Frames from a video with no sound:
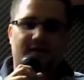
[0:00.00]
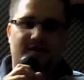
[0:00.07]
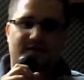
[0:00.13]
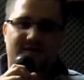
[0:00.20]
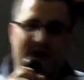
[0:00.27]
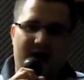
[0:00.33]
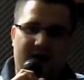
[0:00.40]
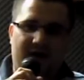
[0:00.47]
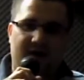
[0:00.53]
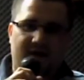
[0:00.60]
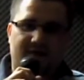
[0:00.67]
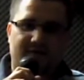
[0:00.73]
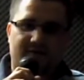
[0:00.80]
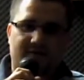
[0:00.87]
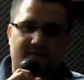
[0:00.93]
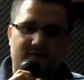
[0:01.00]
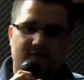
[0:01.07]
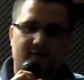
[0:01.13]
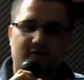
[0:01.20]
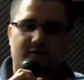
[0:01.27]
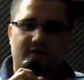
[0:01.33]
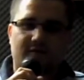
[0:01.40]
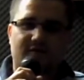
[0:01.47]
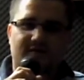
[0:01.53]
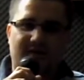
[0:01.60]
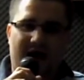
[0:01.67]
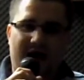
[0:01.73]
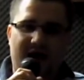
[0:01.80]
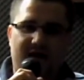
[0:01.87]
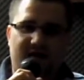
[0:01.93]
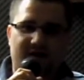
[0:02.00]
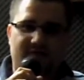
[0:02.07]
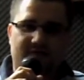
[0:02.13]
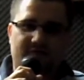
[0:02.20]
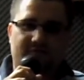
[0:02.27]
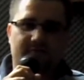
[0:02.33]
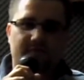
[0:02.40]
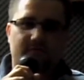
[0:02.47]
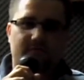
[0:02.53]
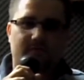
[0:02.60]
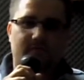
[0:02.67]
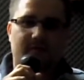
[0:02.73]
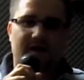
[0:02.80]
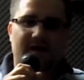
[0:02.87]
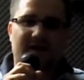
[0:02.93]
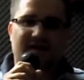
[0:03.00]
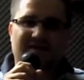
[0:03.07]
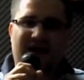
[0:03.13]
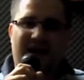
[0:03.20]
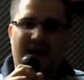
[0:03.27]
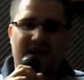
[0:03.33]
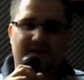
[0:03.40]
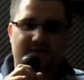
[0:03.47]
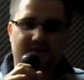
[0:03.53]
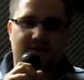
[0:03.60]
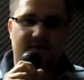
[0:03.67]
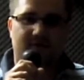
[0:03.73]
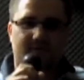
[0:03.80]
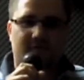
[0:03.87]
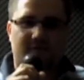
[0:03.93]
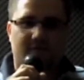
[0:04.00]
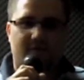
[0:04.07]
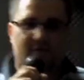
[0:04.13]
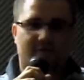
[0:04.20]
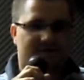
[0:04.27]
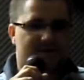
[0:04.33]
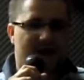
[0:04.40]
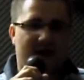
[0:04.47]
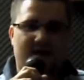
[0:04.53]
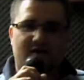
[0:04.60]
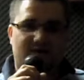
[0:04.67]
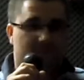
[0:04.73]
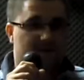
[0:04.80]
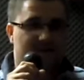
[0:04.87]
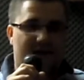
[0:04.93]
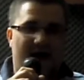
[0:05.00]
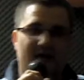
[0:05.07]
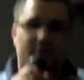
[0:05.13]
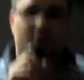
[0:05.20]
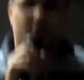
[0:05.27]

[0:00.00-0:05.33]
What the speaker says: Zionists. Zionism is hate. Zionism is not